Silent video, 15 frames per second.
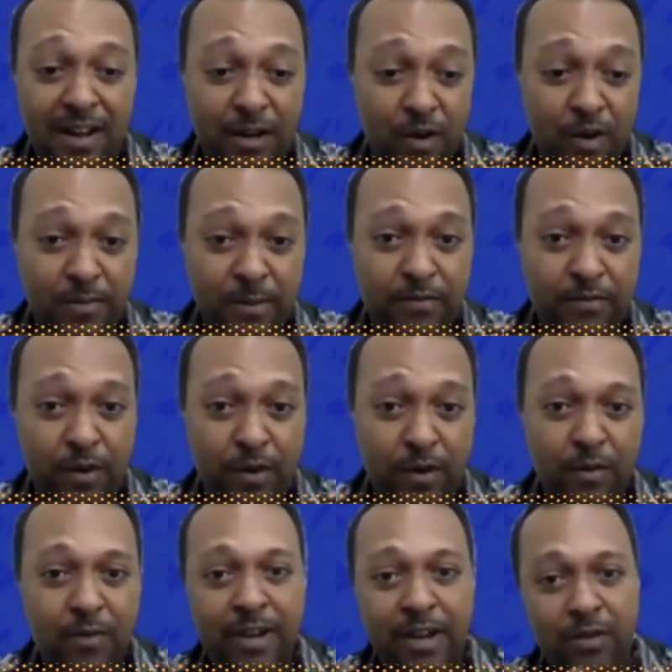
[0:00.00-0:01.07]
group number
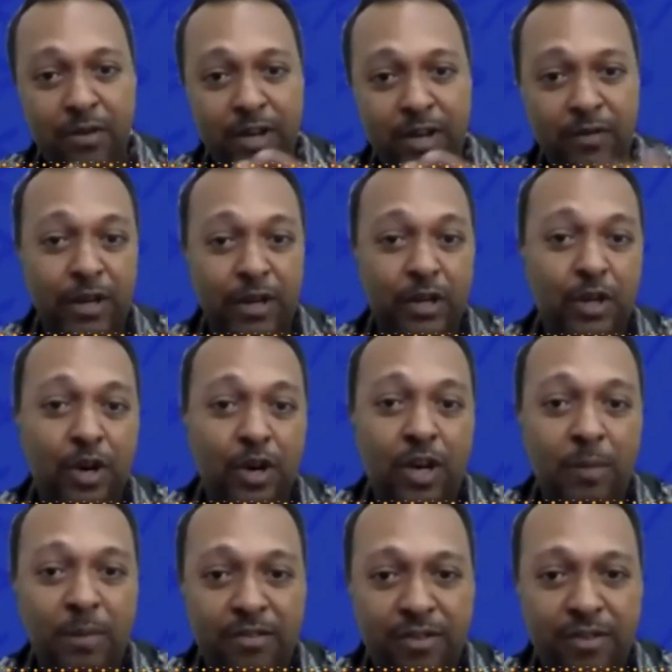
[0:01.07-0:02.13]
41, and today we're going to talk
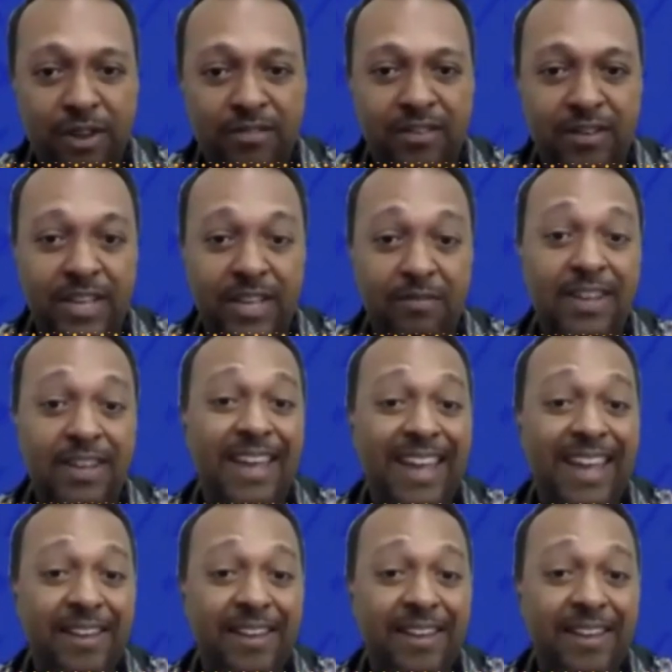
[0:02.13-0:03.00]
about trusted giving,